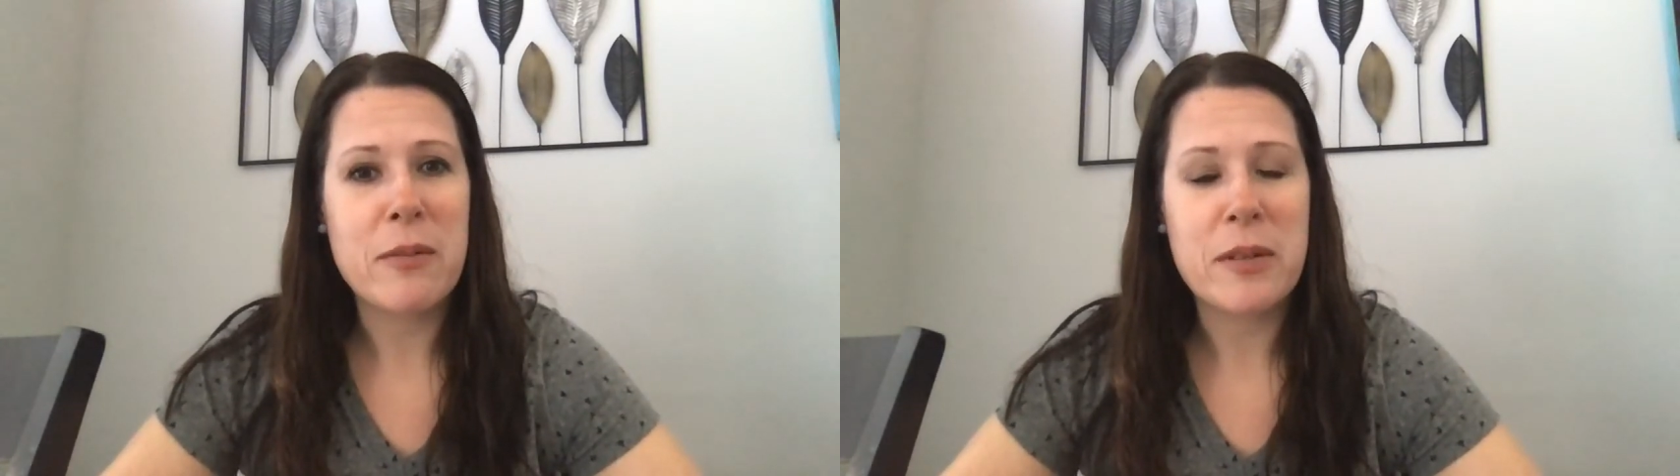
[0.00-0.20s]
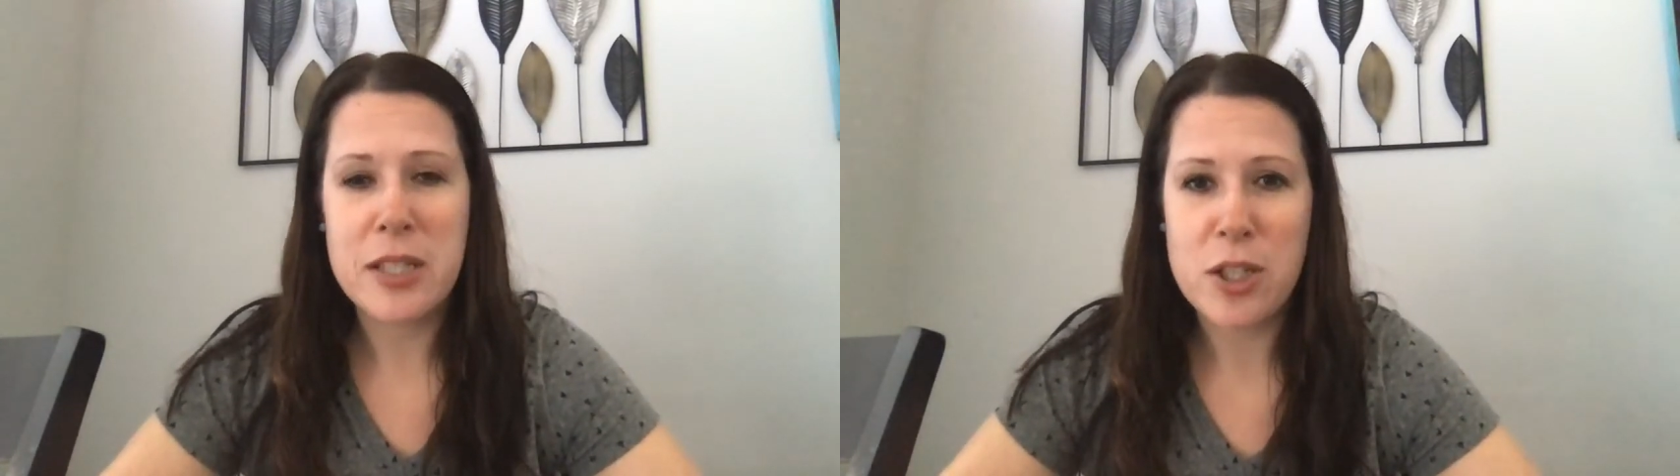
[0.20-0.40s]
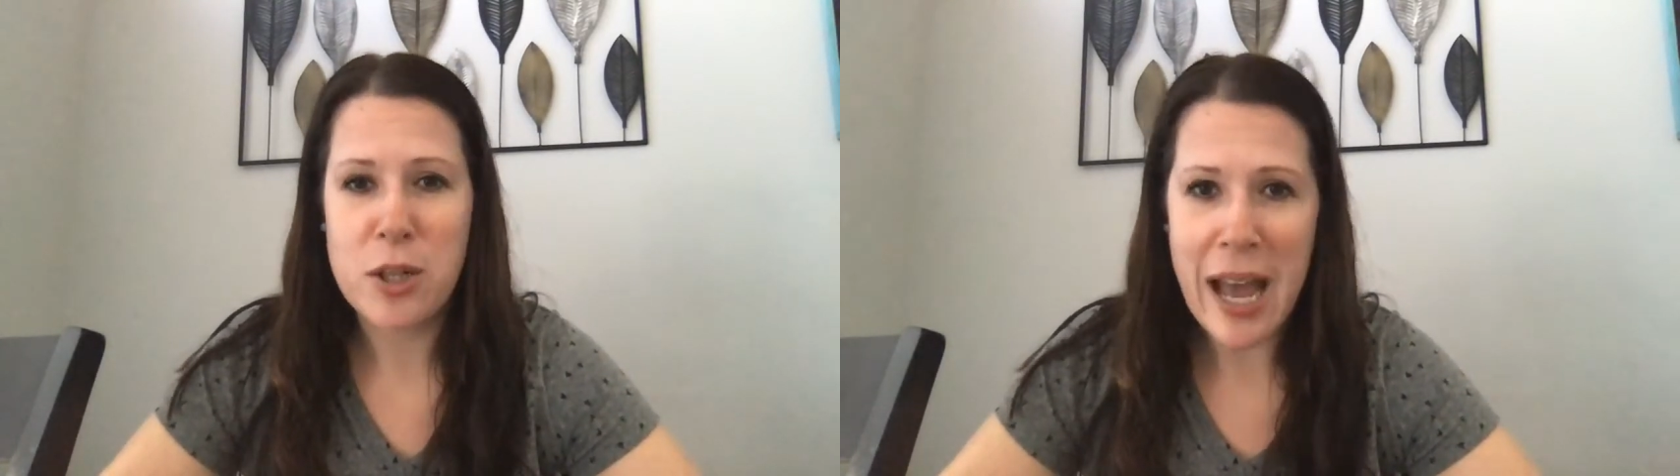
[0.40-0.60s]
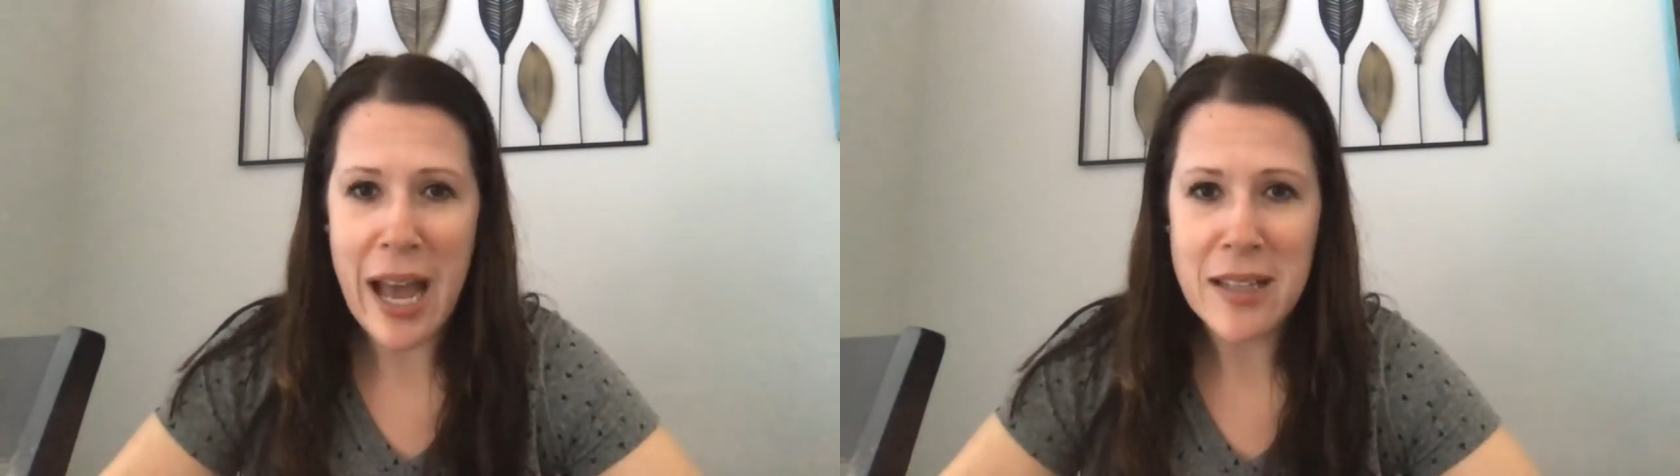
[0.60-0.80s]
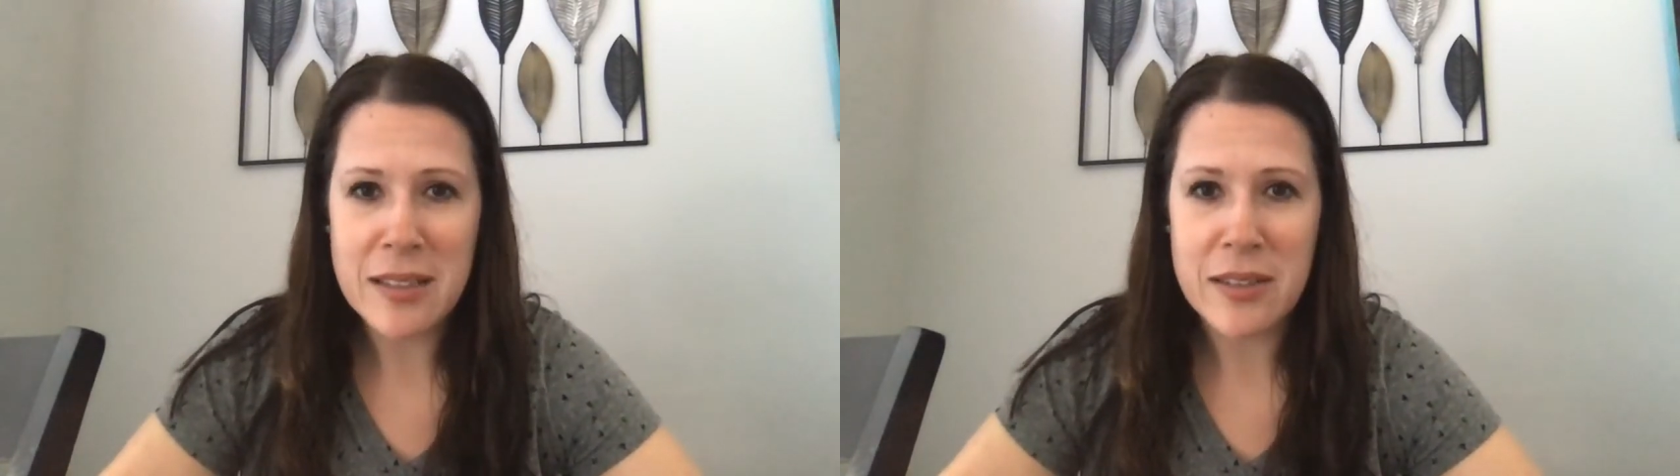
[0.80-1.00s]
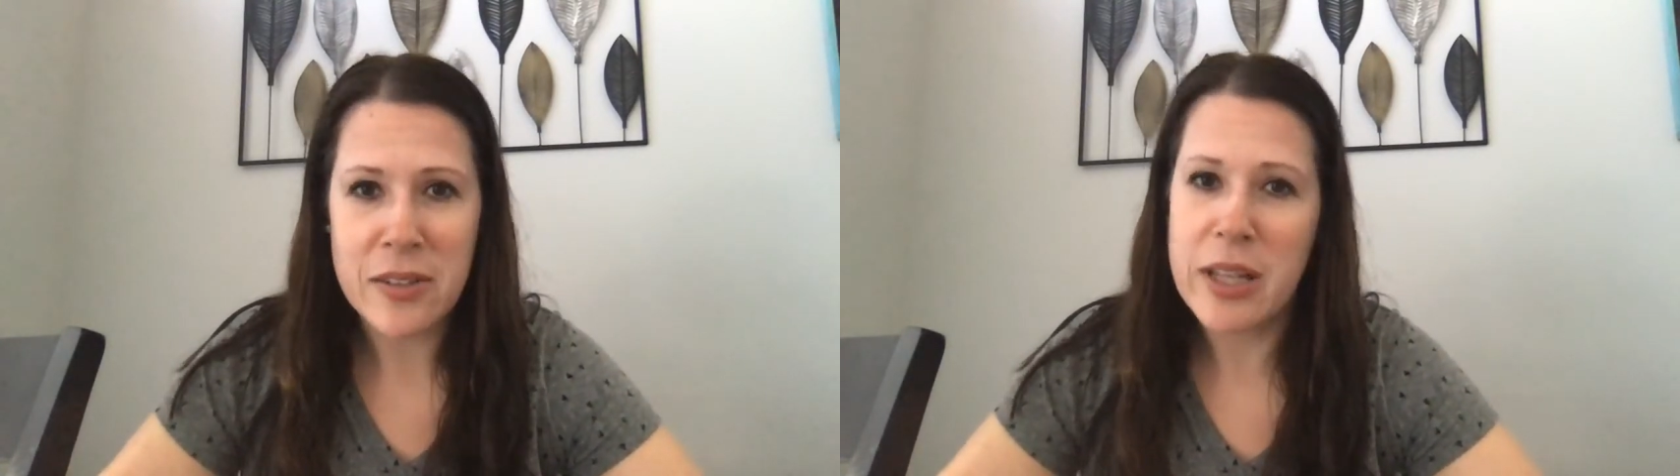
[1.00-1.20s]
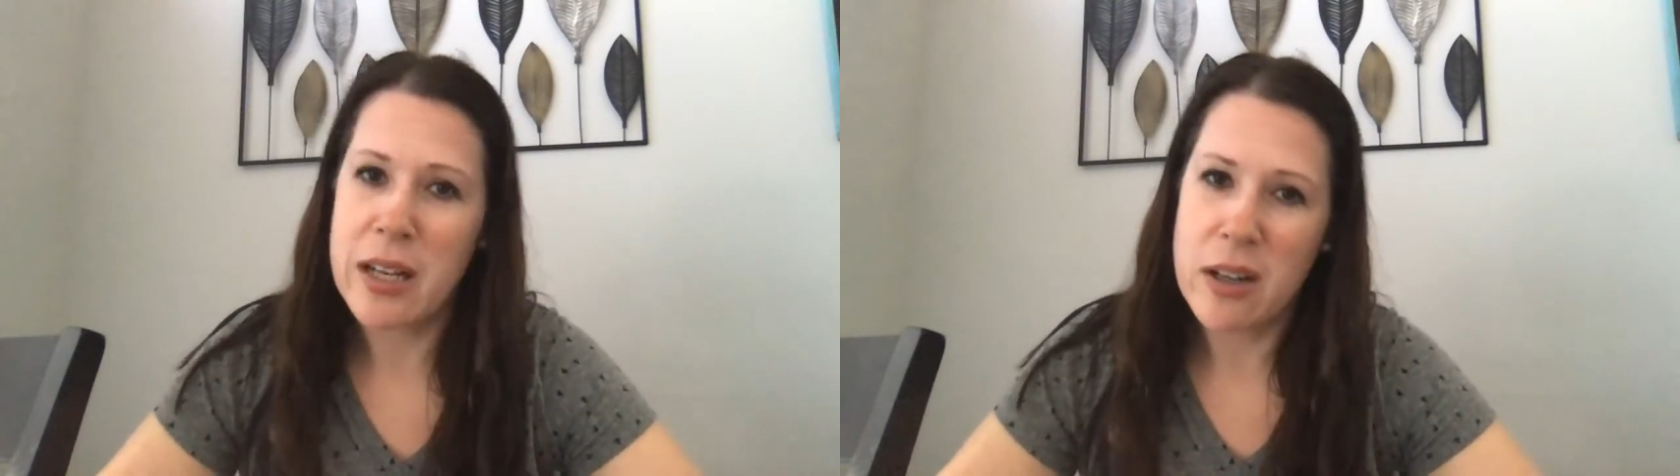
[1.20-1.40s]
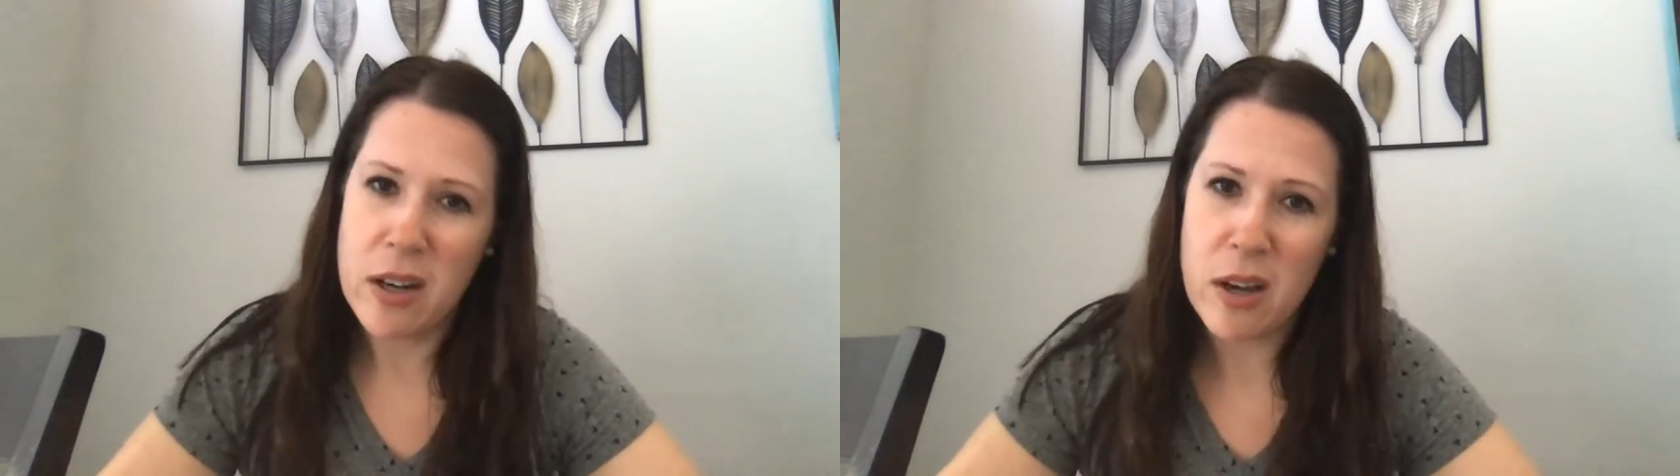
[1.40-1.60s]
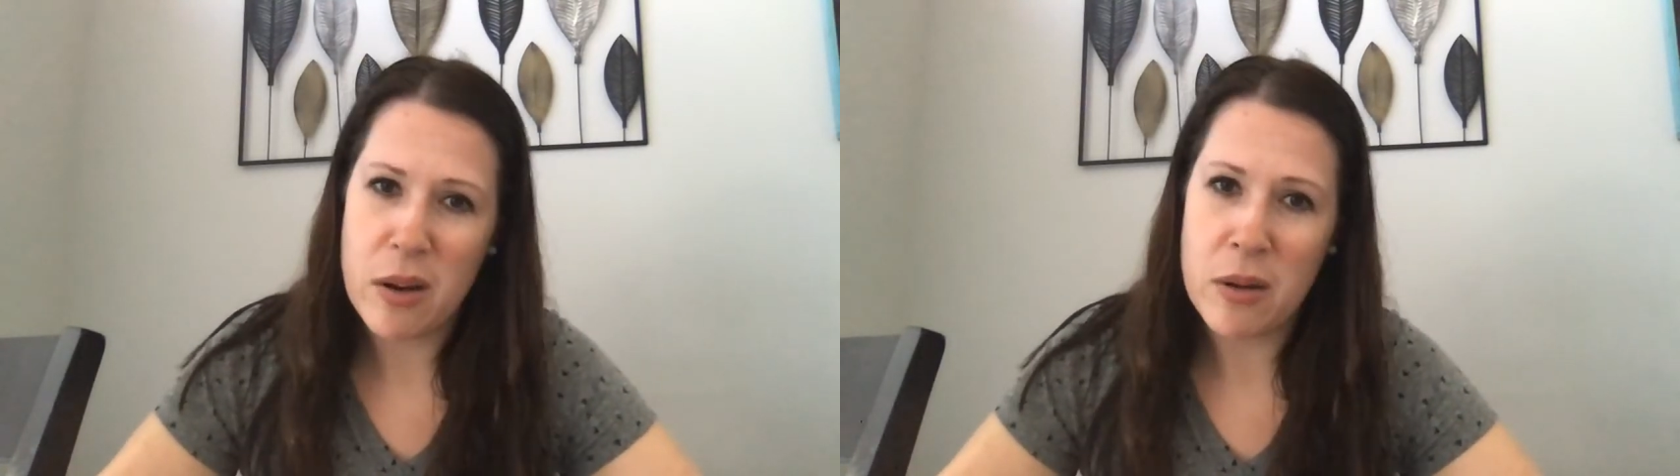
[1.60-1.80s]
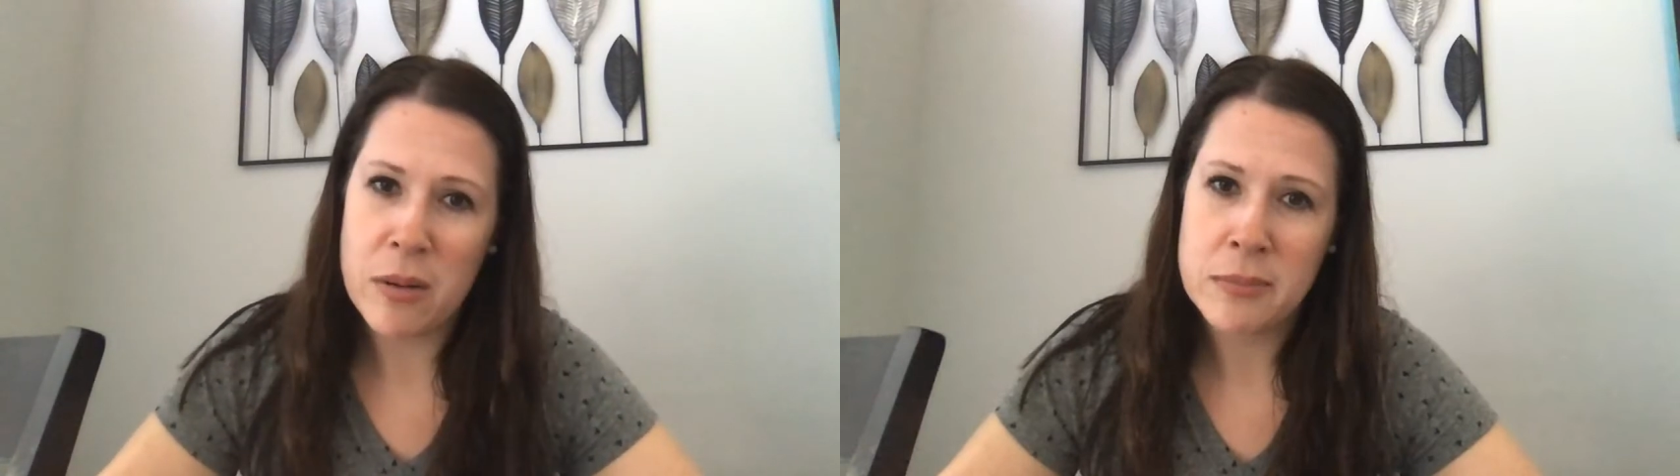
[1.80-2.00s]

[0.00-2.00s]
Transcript: well, did you ask? They're like, no.